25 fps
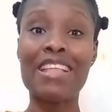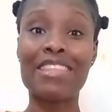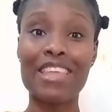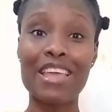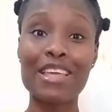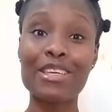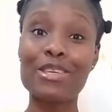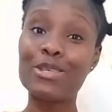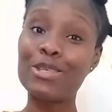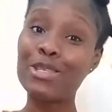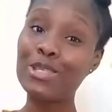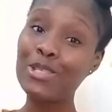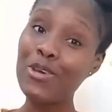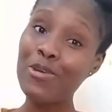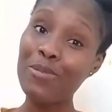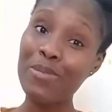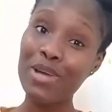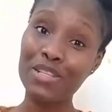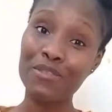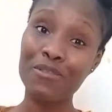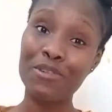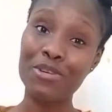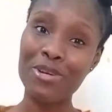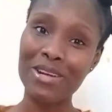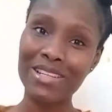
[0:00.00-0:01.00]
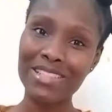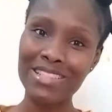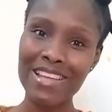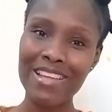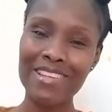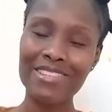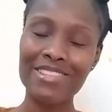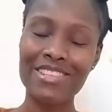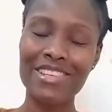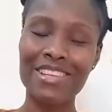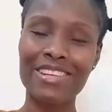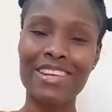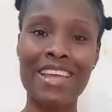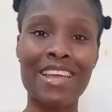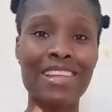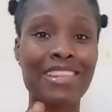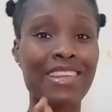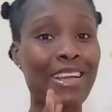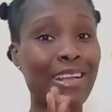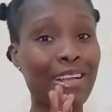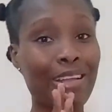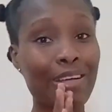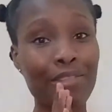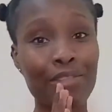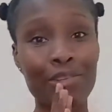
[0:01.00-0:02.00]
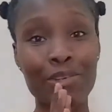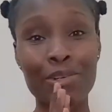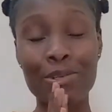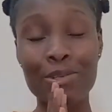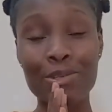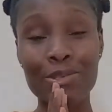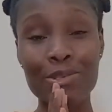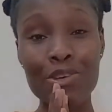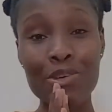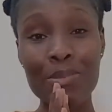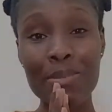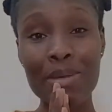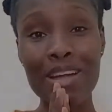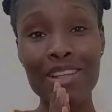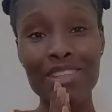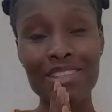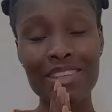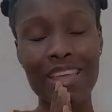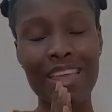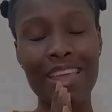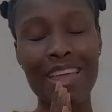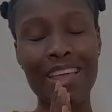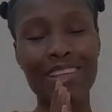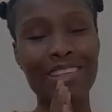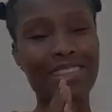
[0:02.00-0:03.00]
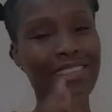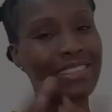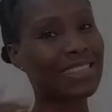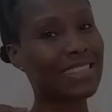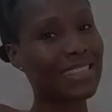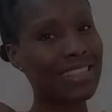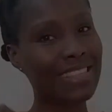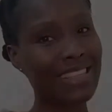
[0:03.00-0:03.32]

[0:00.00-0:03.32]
Thank you so much for your attention, and I love you all so much, and